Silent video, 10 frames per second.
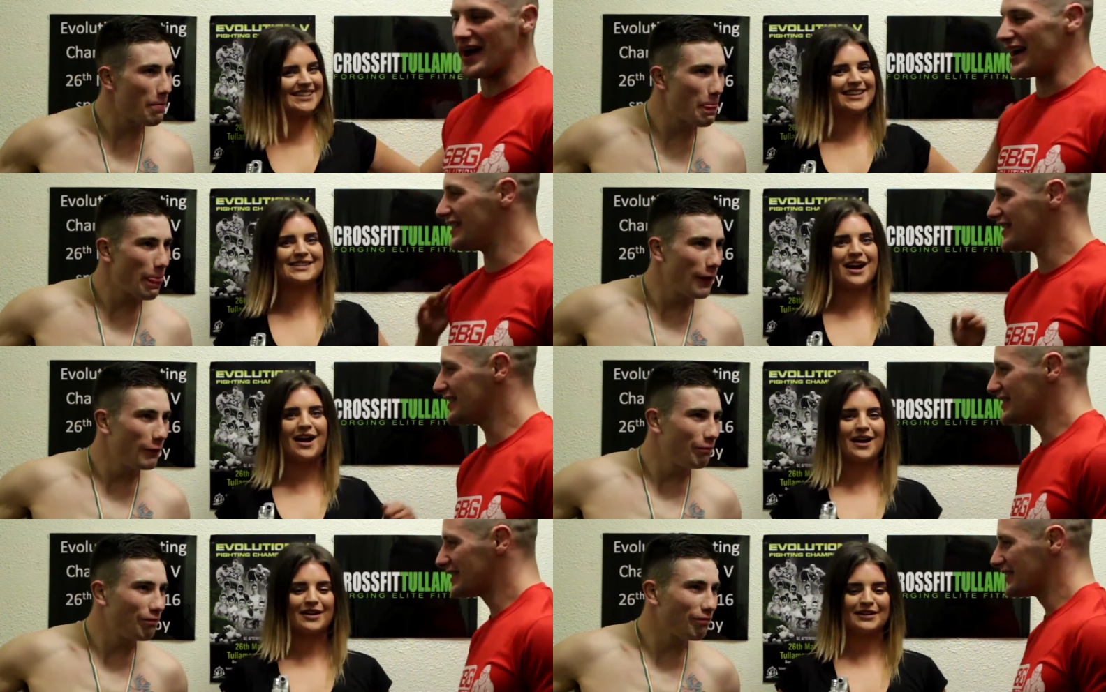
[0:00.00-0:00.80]
Speaker 1: bad.
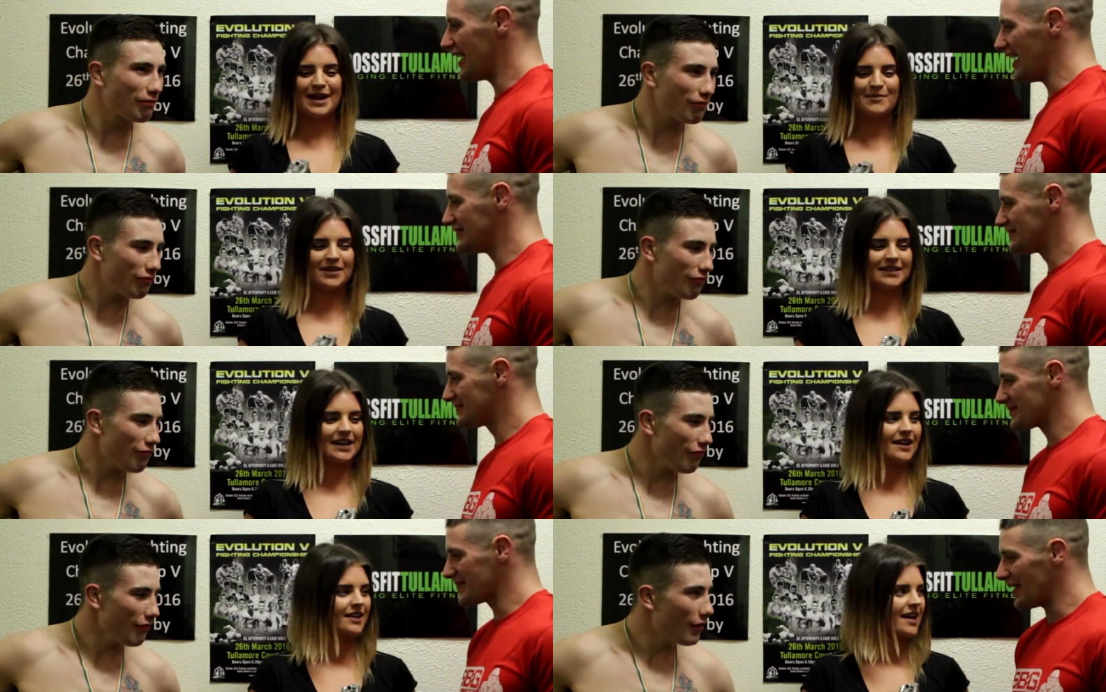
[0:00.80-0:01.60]
Sorry, I got your name yeah. wrong
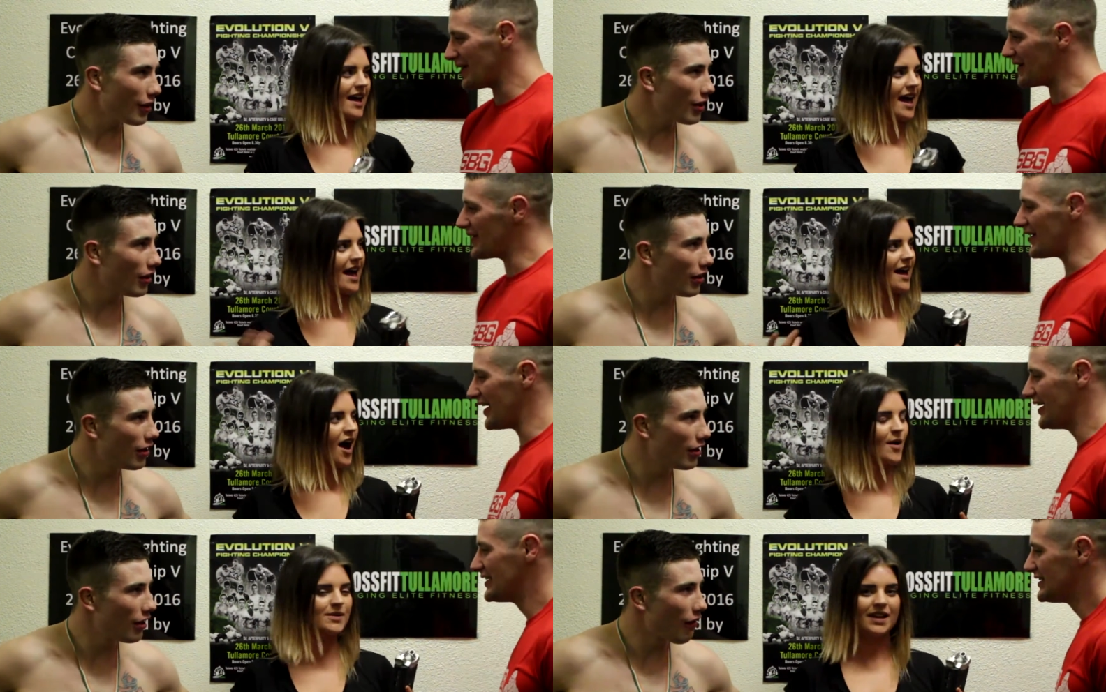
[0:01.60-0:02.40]
there. Oh, uh,
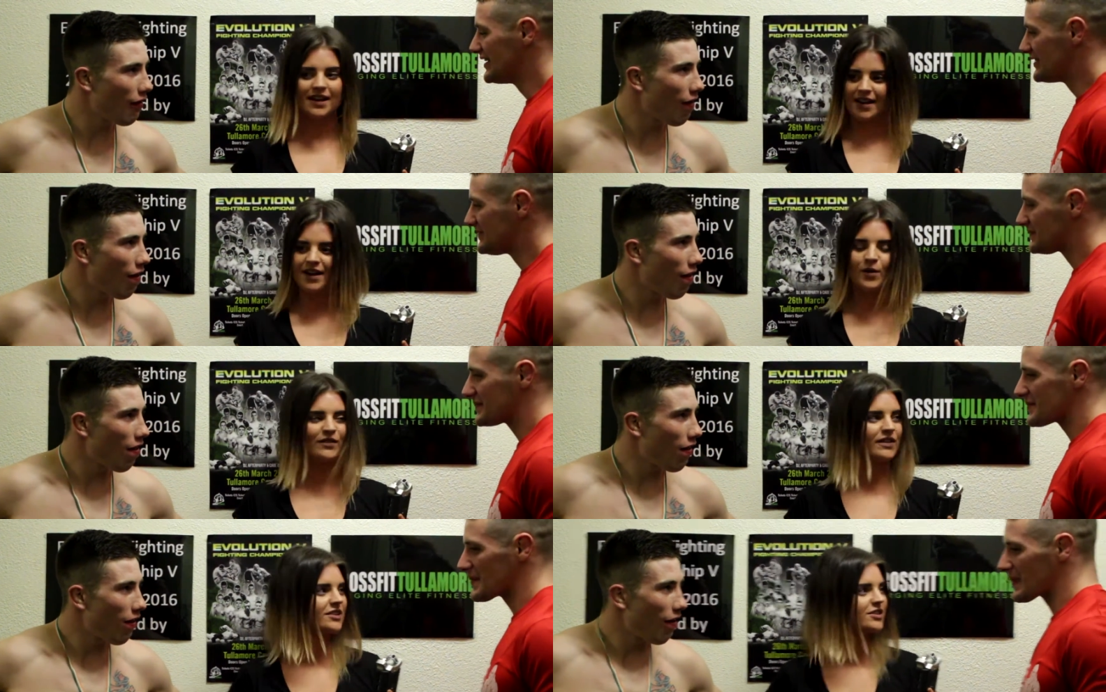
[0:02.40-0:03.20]
right. I was like, a
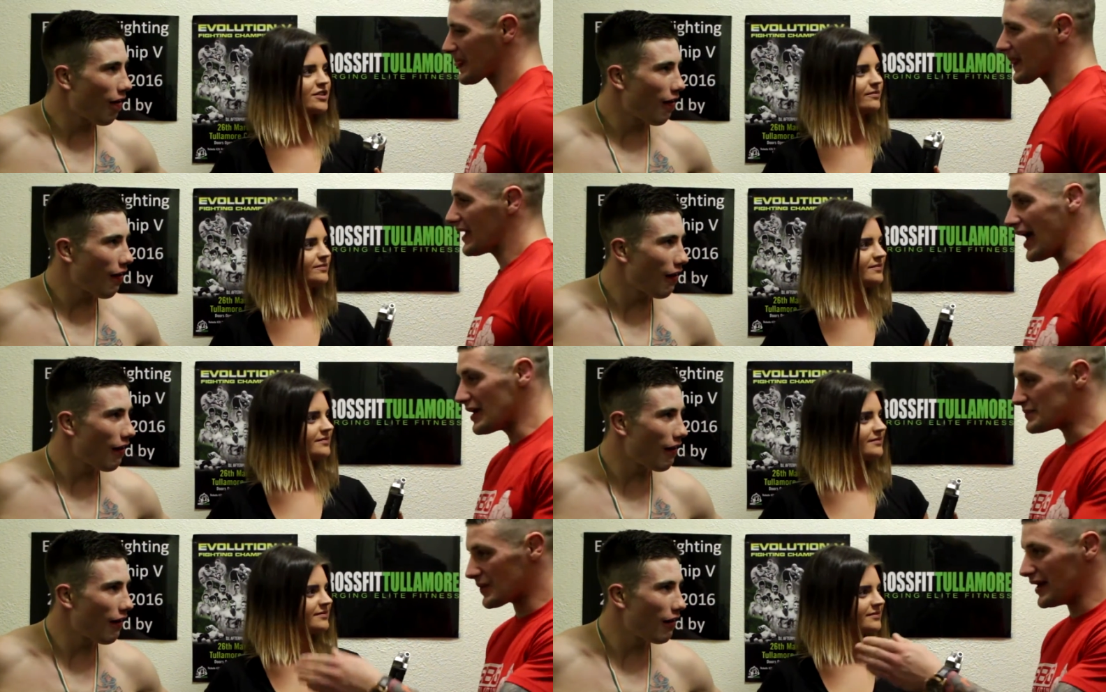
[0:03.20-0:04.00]
quick finish.
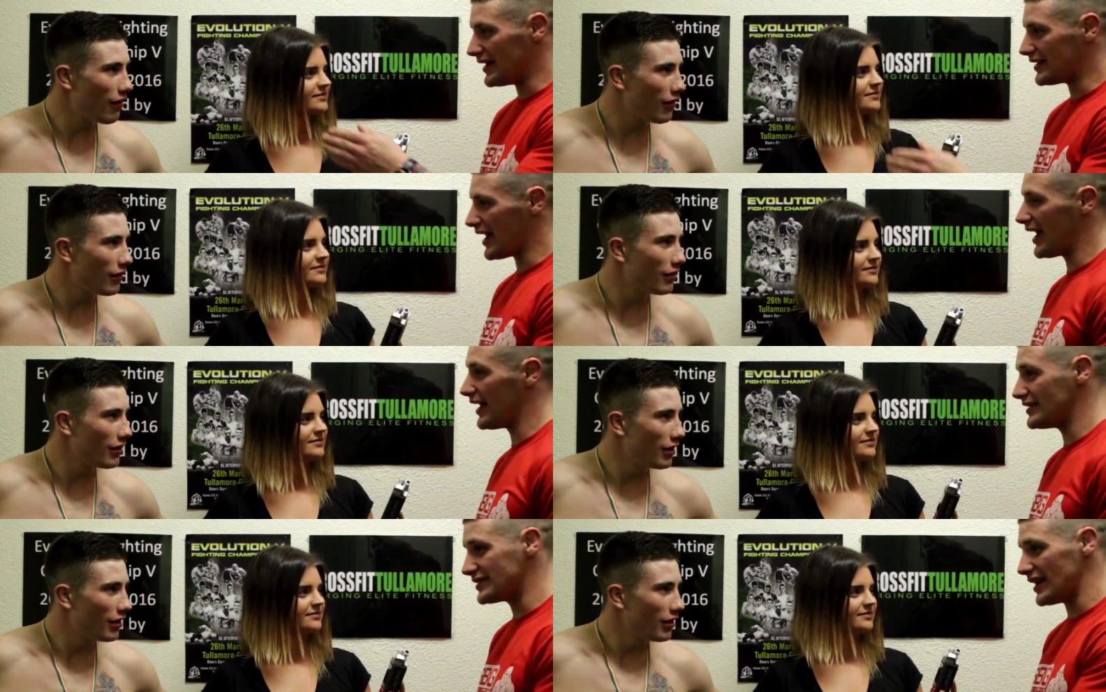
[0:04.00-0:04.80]
Speaker 2: Yeah, it was brilliant.
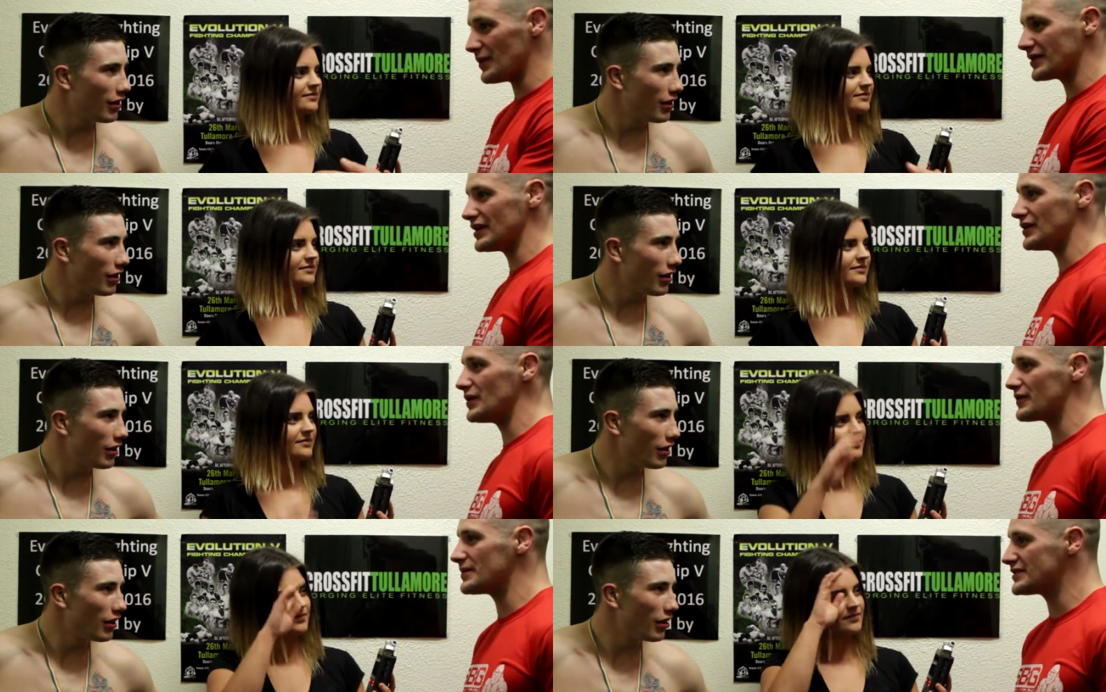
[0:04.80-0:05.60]
Uh, he said he wanted to
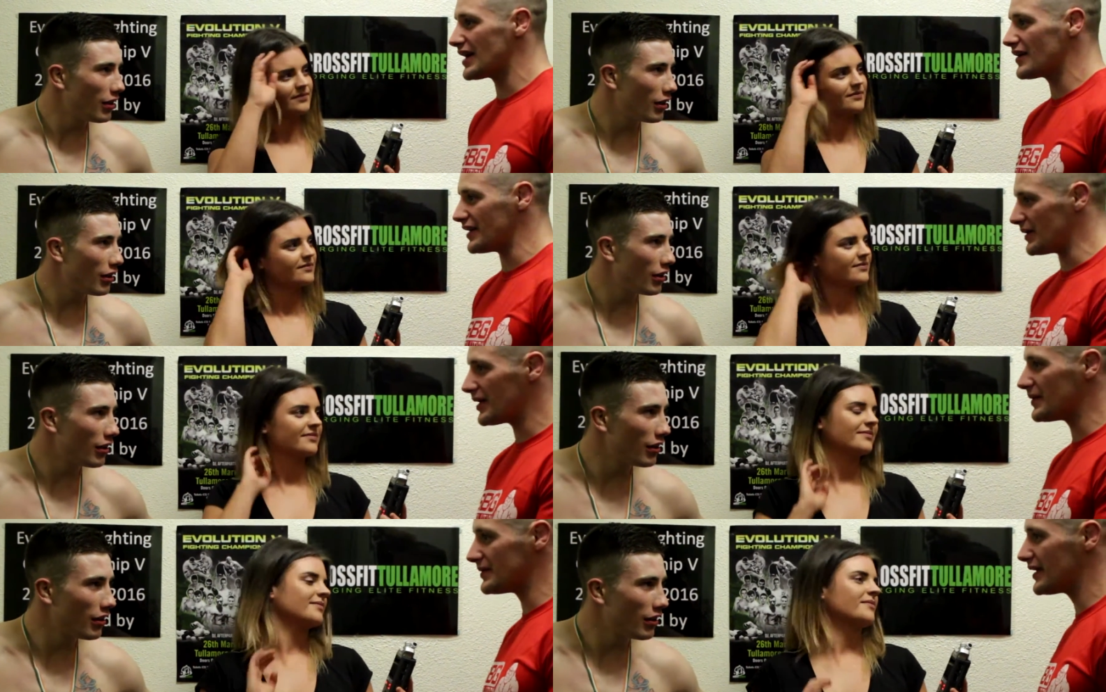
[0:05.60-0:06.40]
do it from the start and he
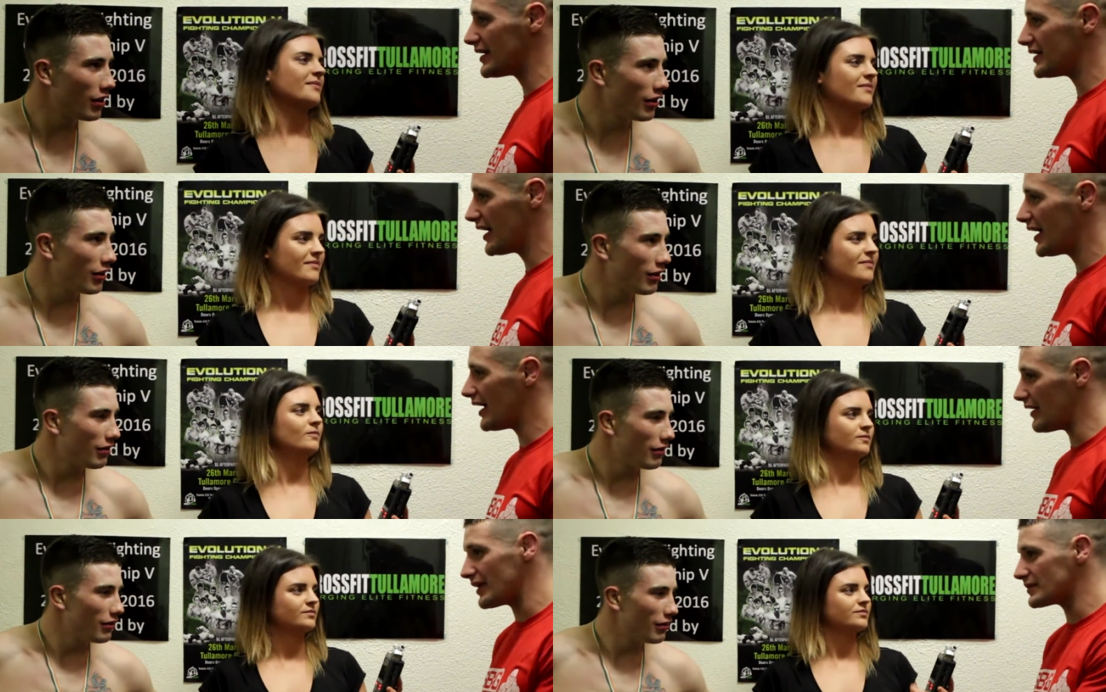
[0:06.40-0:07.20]
went out and did it. Yeah,
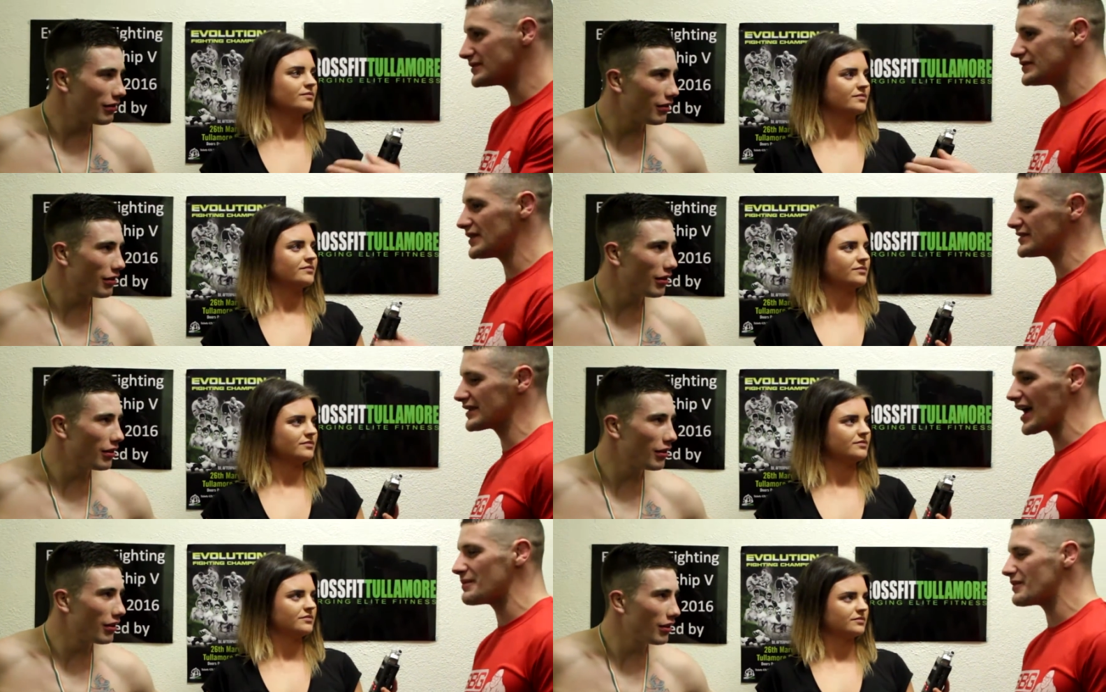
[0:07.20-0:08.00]
mm-hmm. everything was nice
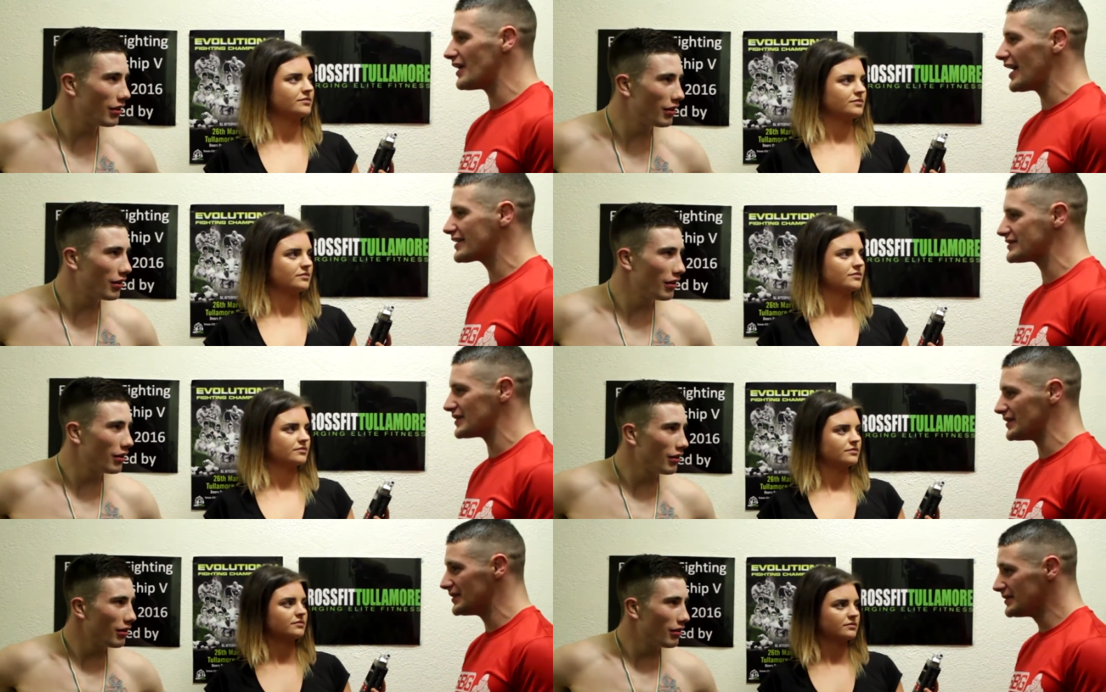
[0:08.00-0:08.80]
and calm and relaxed,
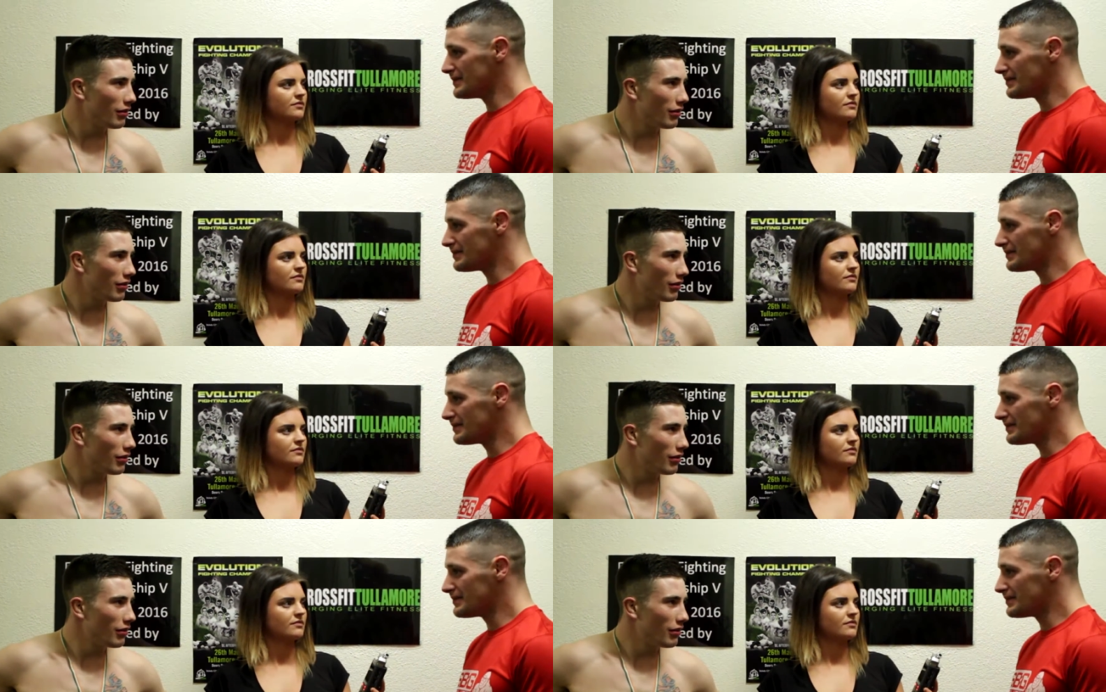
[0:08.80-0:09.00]
so